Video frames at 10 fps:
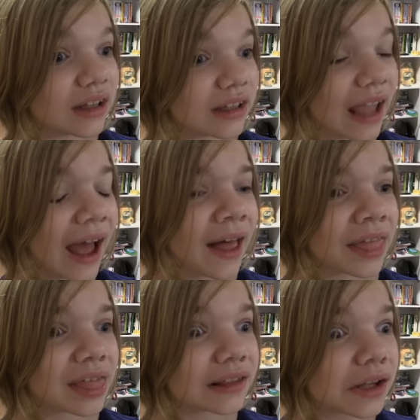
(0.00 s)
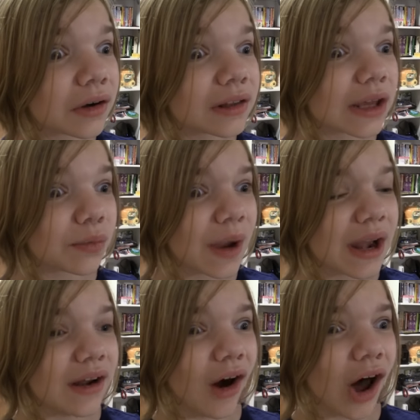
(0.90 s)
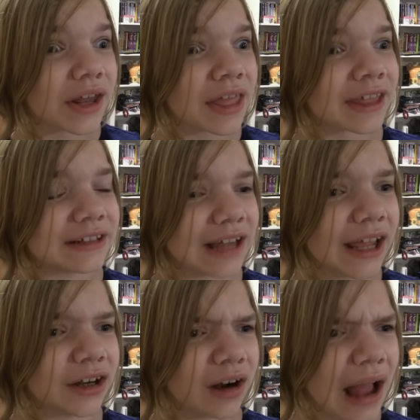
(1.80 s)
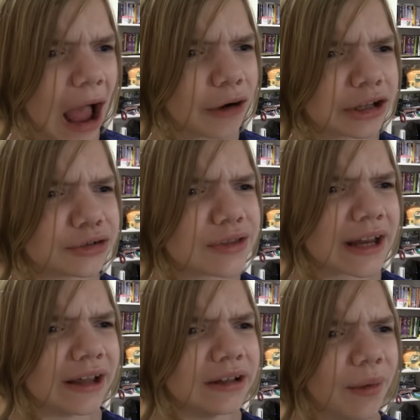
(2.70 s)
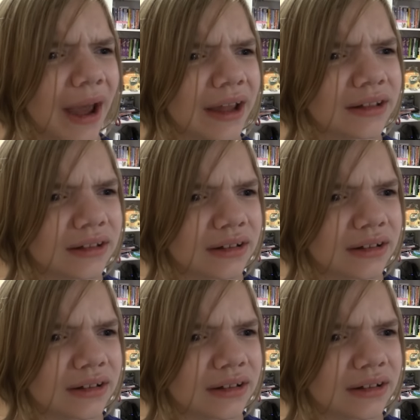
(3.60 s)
Yeah, it's literally written on his container. How'd he do that anyway?